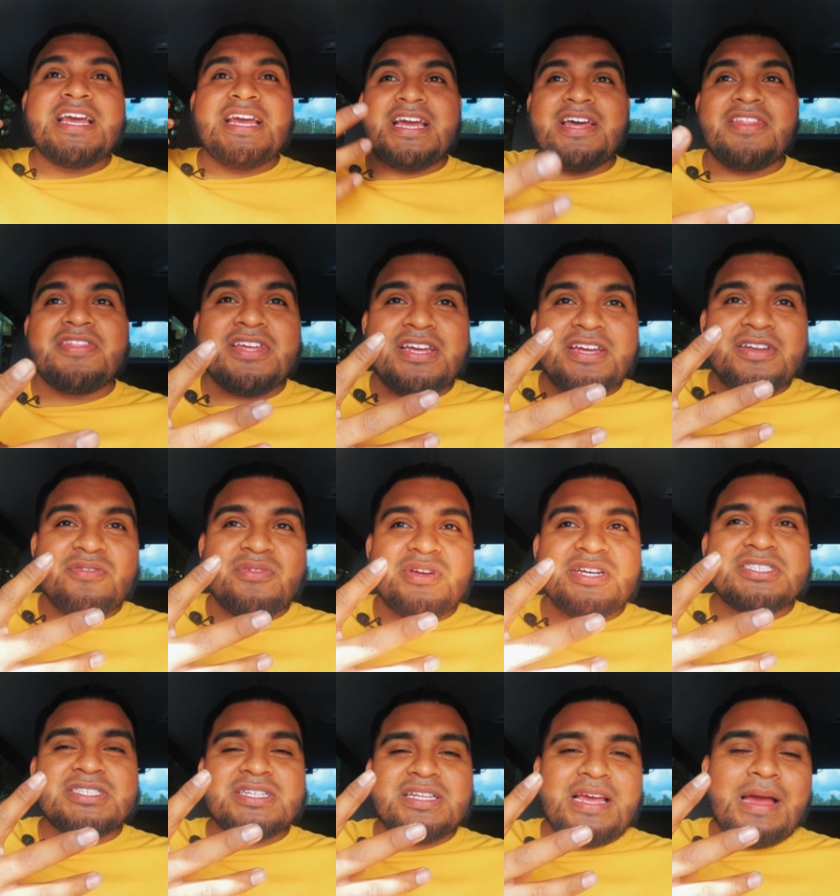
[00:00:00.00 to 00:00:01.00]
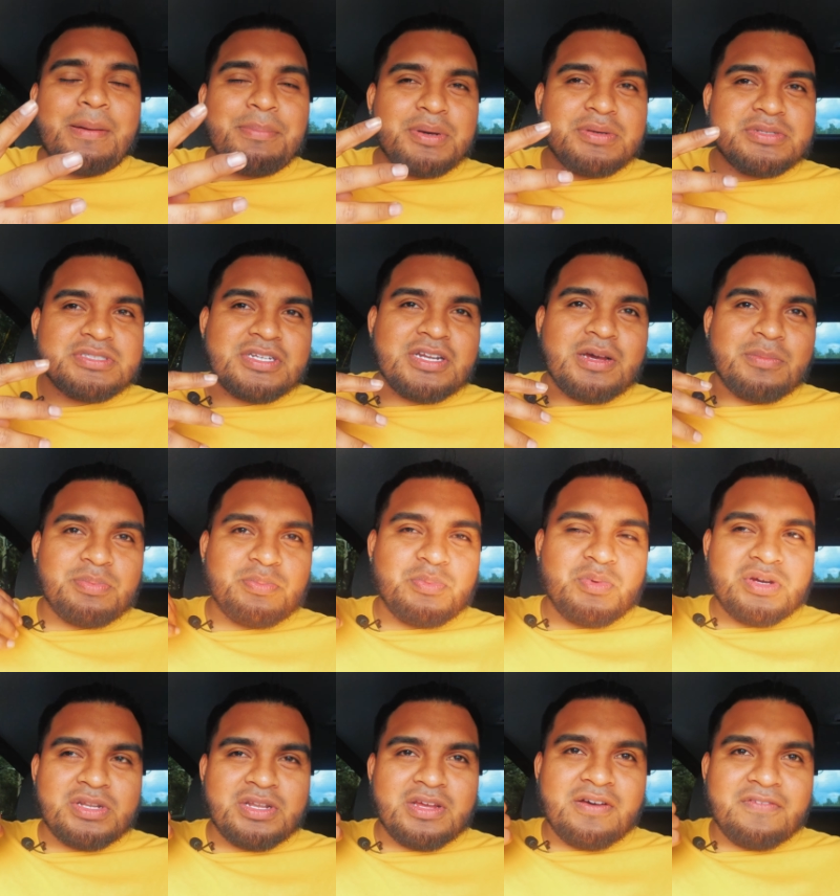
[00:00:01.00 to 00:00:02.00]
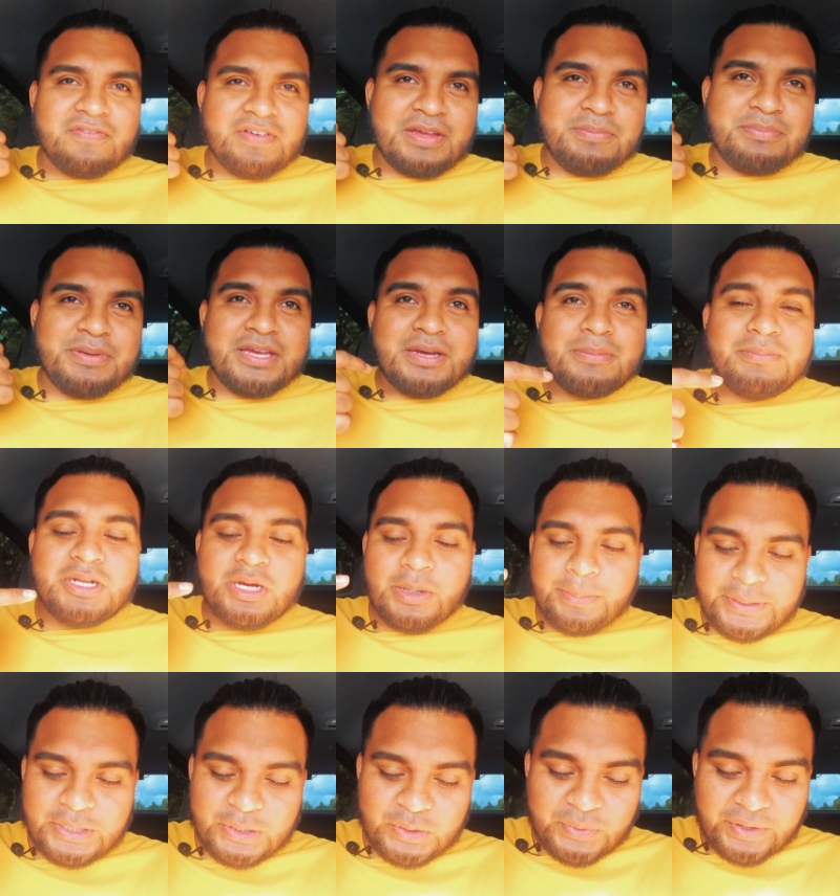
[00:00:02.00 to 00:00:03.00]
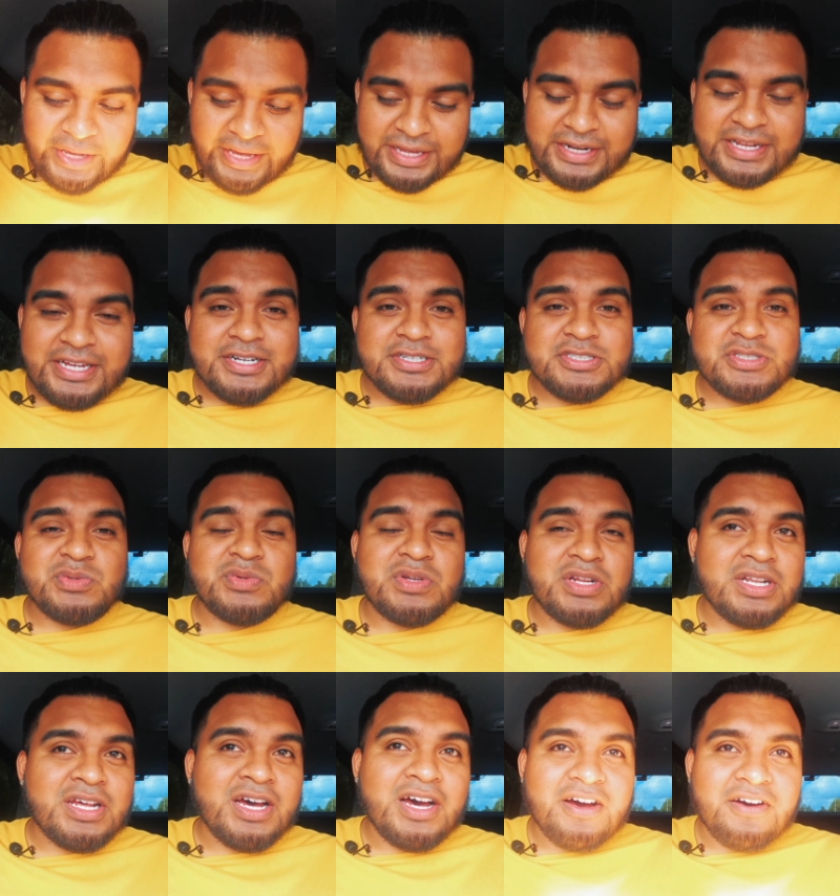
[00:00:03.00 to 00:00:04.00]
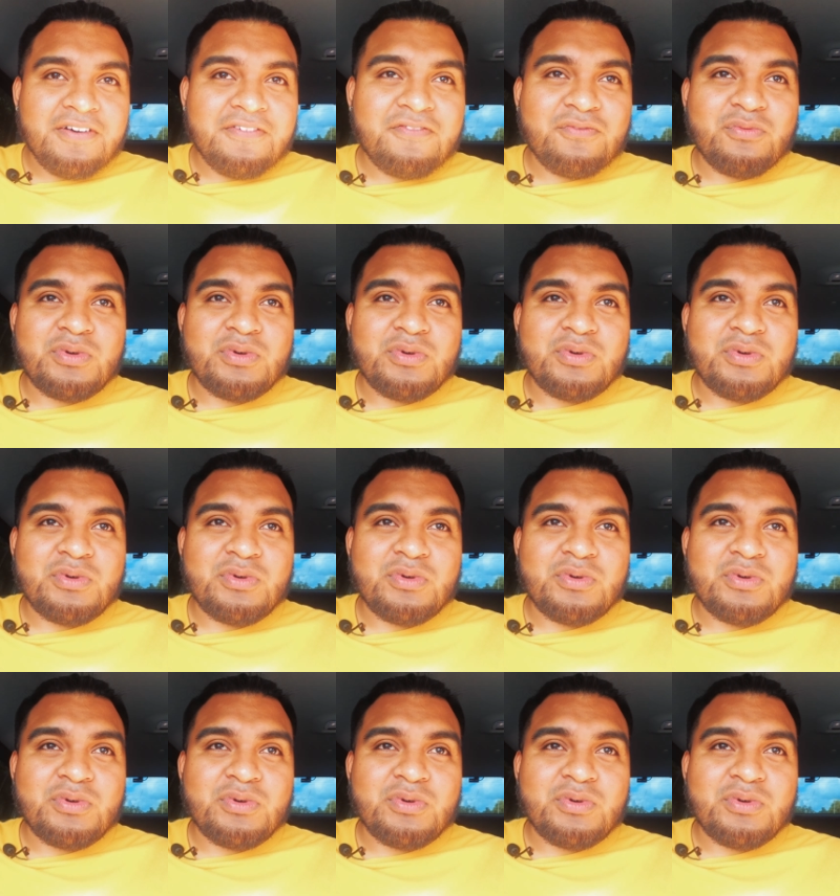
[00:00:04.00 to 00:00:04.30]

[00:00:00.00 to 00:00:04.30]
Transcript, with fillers: And then recently I posted up one of a BMW and here soon enough,